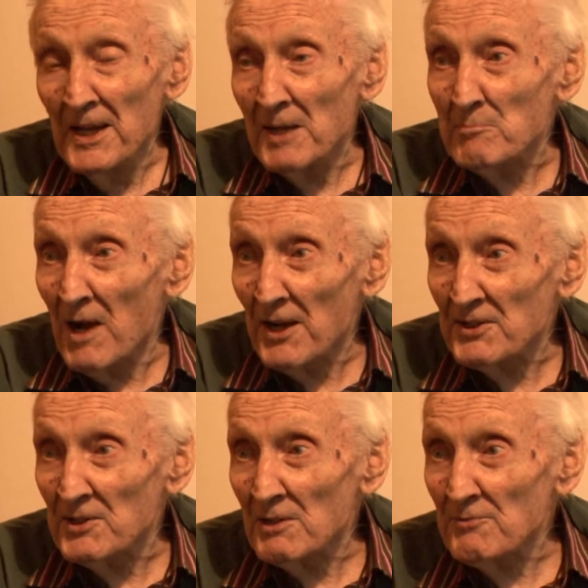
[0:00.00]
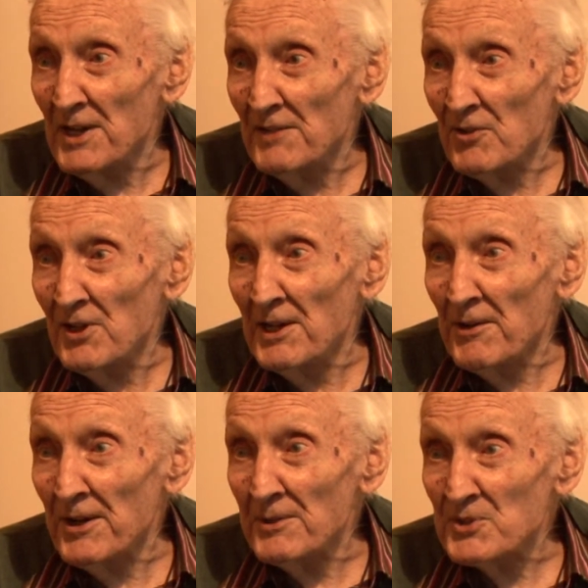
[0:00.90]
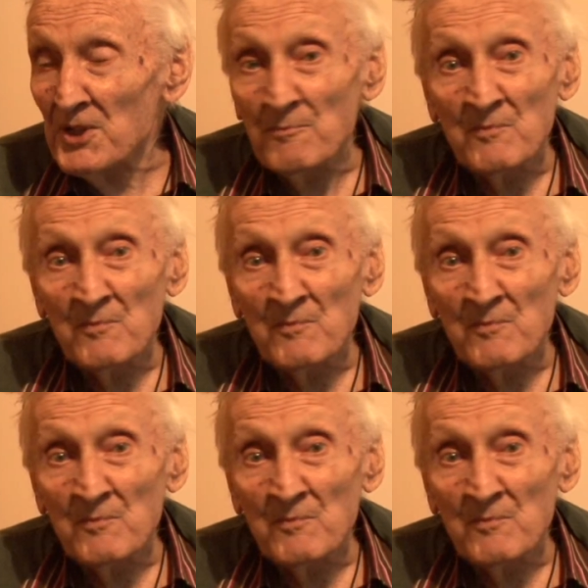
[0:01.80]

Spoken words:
and mark it out ready for clearing, you see.